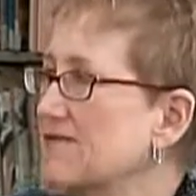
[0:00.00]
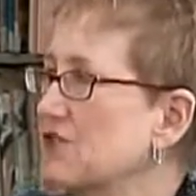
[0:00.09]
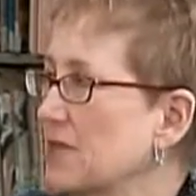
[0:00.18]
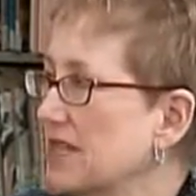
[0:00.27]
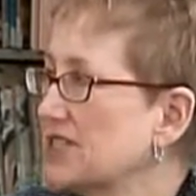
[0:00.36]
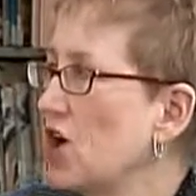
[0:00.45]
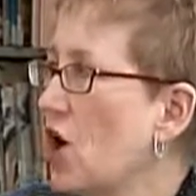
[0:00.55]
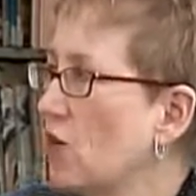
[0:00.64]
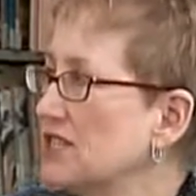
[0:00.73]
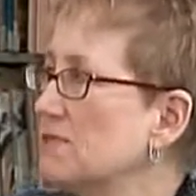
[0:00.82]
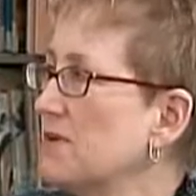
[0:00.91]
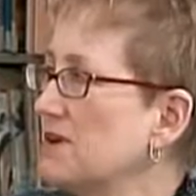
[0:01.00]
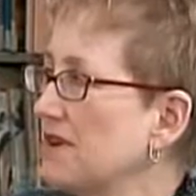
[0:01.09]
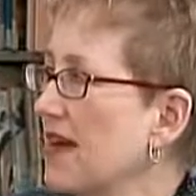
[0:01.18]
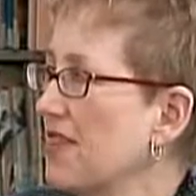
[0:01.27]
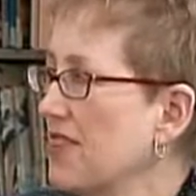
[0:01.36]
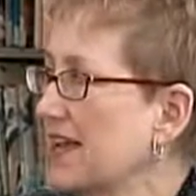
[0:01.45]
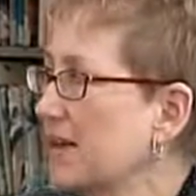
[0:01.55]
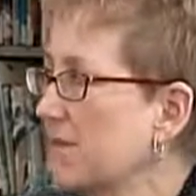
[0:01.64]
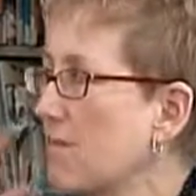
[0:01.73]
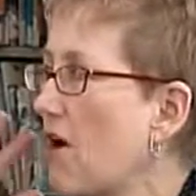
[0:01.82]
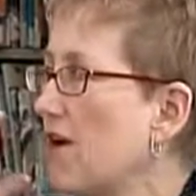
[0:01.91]
So, I mean, it's always been, I think, in
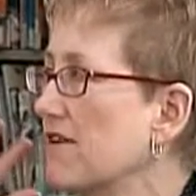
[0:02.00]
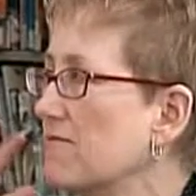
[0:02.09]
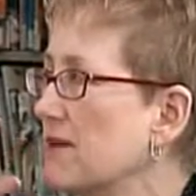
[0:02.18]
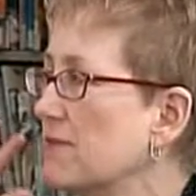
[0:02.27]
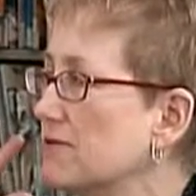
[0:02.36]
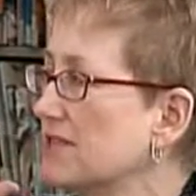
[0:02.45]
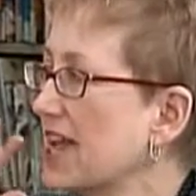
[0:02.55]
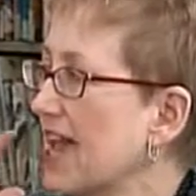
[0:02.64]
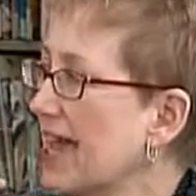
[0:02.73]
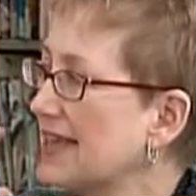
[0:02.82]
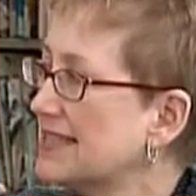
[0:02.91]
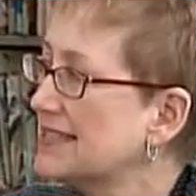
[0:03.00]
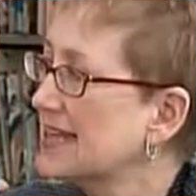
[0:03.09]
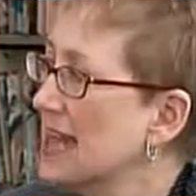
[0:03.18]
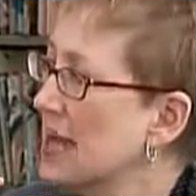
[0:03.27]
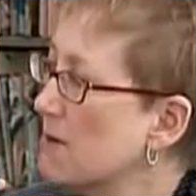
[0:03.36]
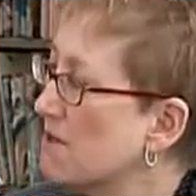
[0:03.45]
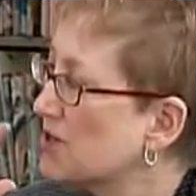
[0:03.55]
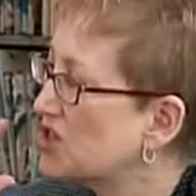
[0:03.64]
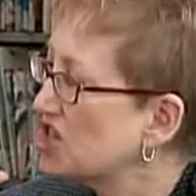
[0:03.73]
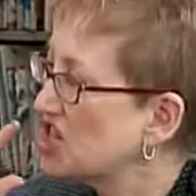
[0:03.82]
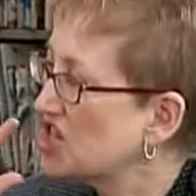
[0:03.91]
part of people's heads. But
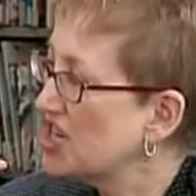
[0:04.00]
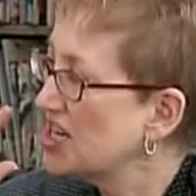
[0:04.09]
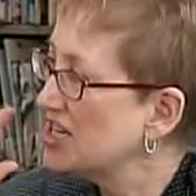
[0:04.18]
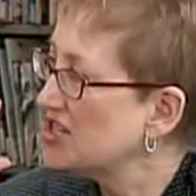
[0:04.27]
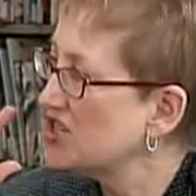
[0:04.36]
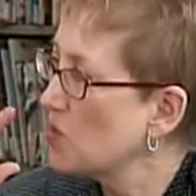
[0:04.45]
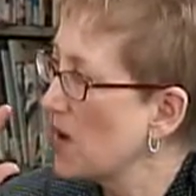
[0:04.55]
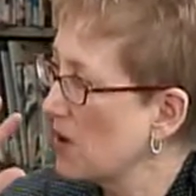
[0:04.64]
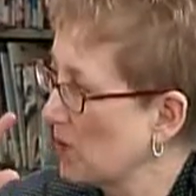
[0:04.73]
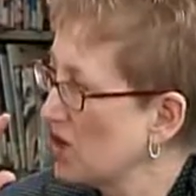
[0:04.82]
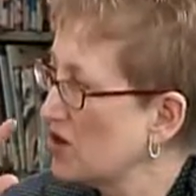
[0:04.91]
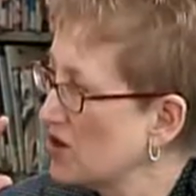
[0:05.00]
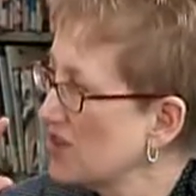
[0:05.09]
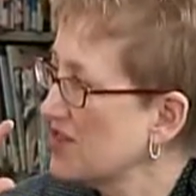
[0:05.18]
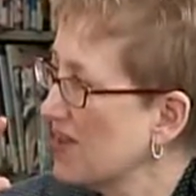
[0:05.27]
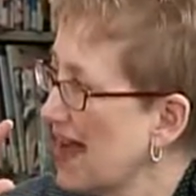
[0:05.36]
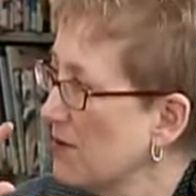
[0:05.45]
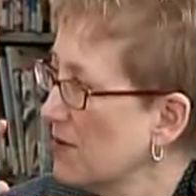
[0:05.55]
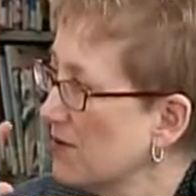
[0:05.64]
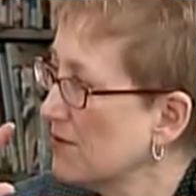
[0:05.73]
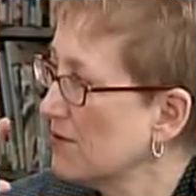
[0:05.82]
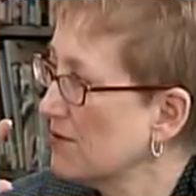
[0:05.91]
she changes the way we look at that
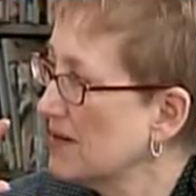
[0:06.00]
moon.